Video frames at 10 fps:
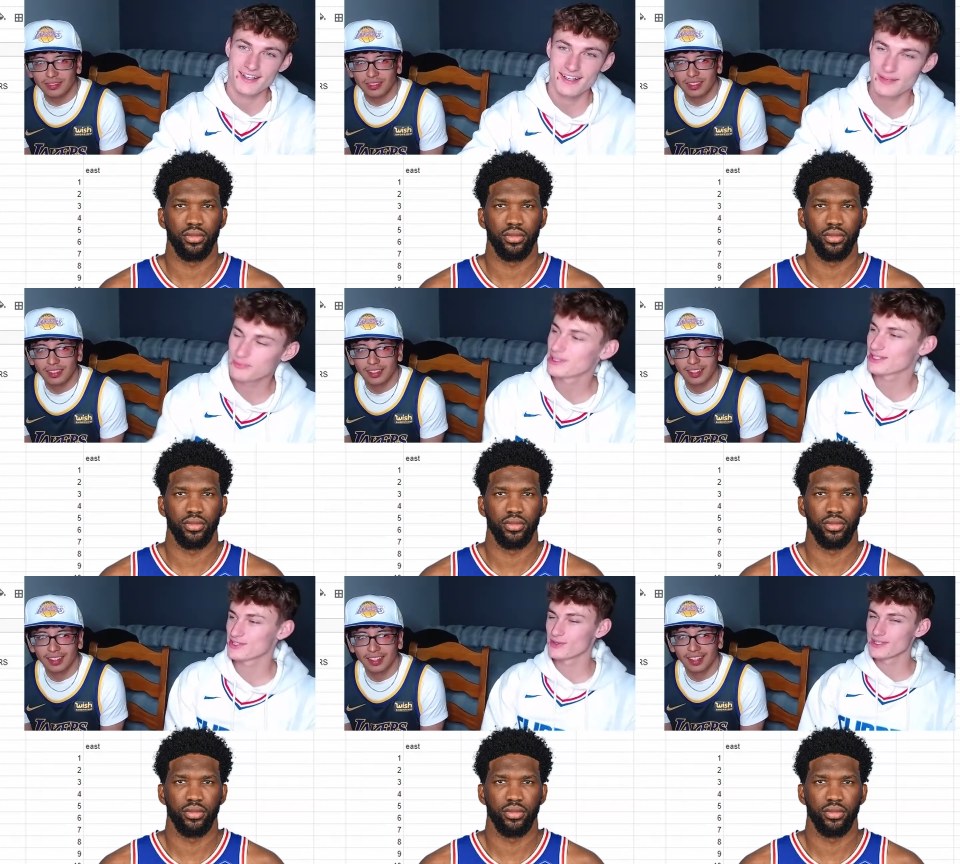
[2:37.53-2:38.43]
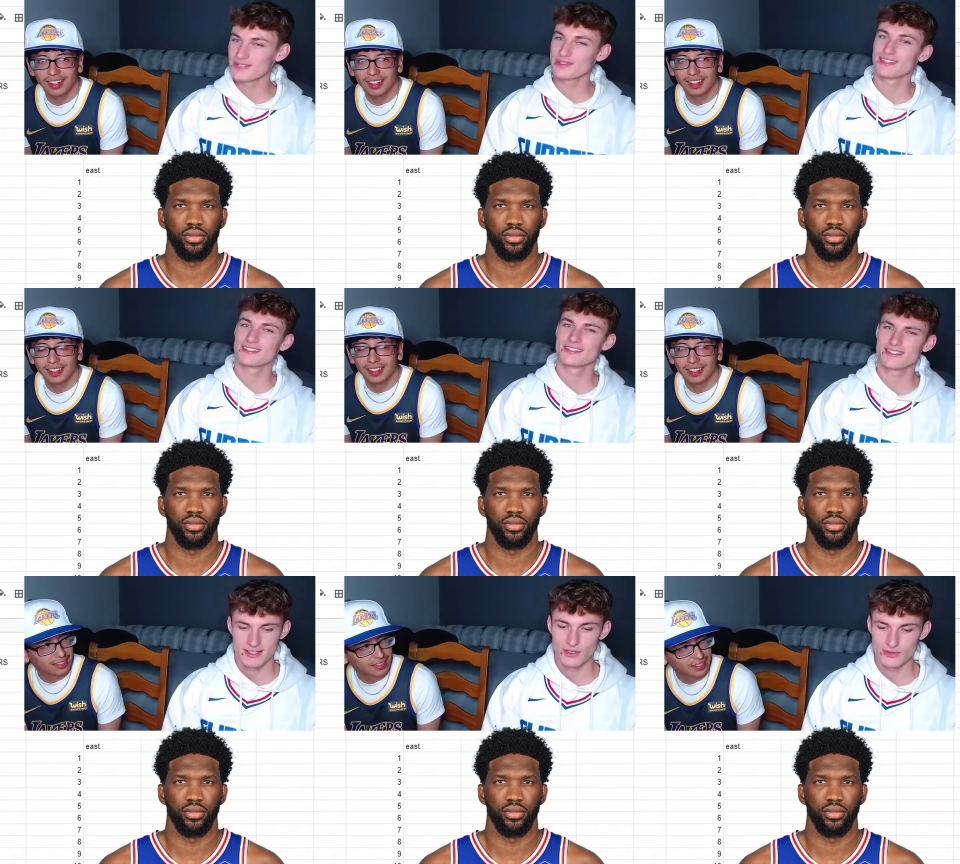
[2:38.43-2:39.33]
Speaker 1: I'm picking Joel because
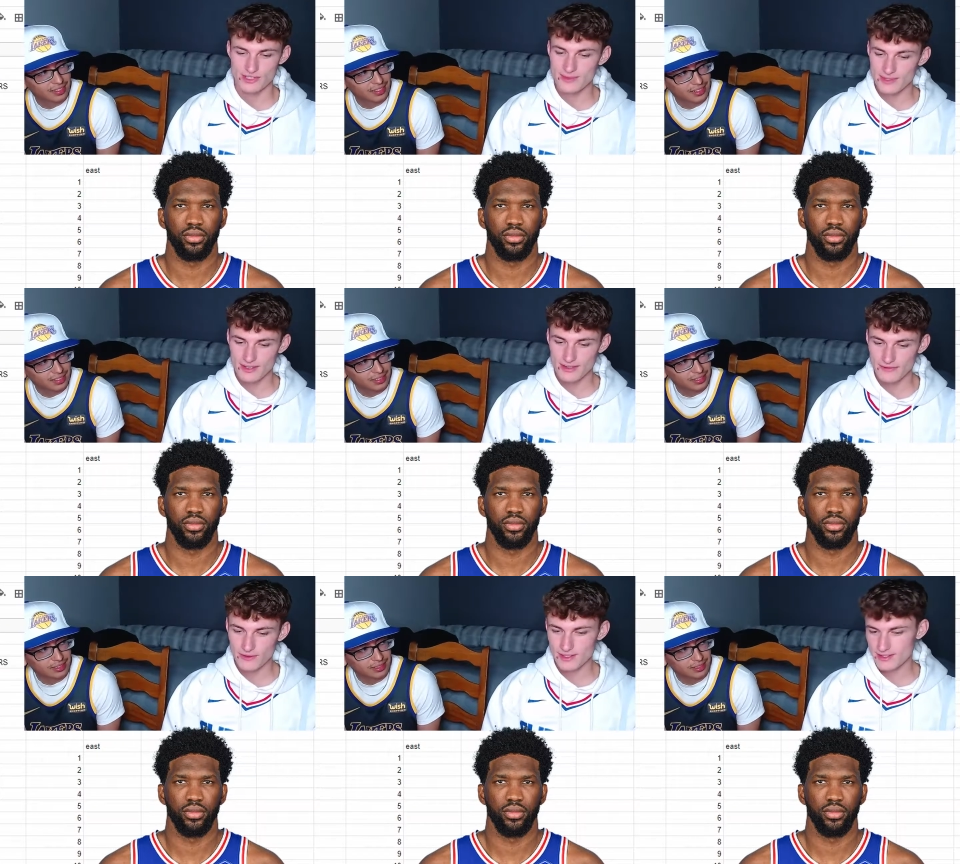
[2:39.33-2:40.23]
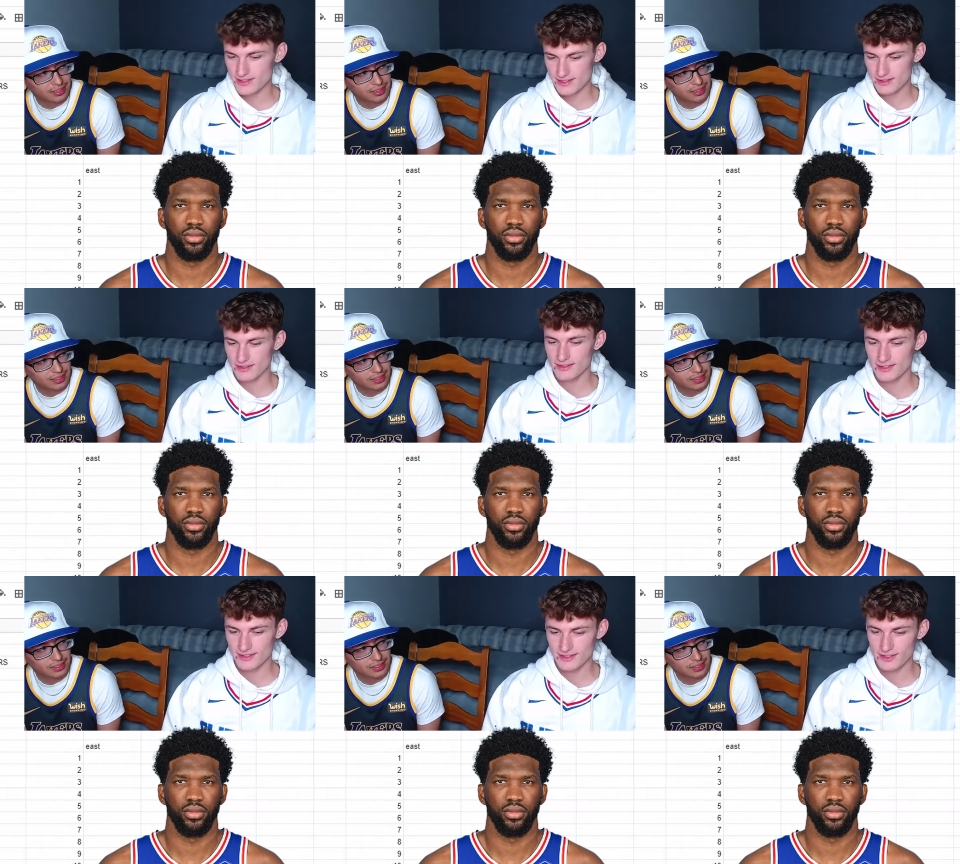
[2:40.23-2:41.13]
I don't know, James Harden. I feel like he's just gonna,
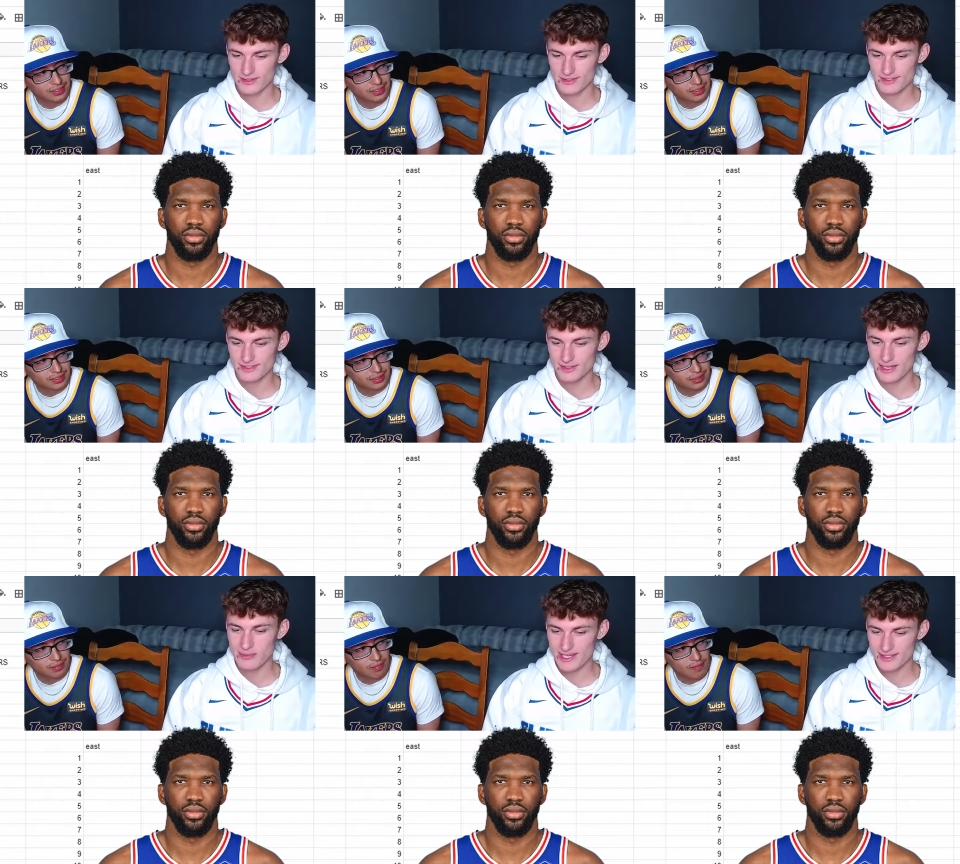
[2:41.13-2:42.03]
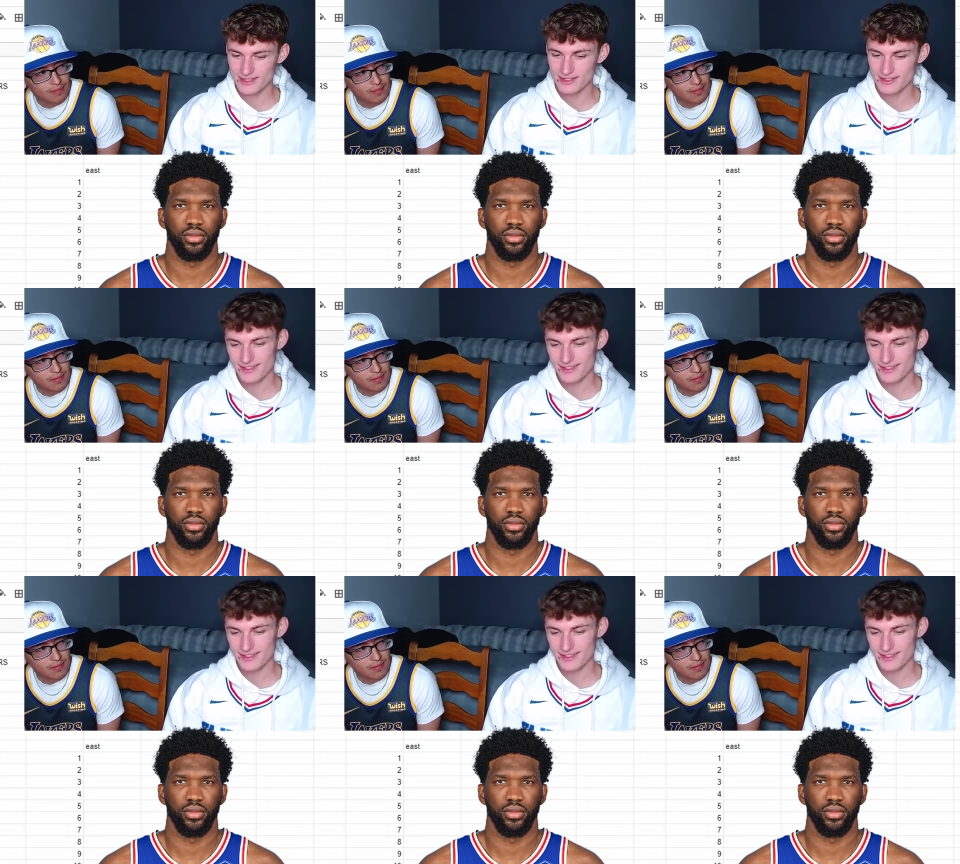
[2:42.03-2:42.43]
you know, he took that pay cut.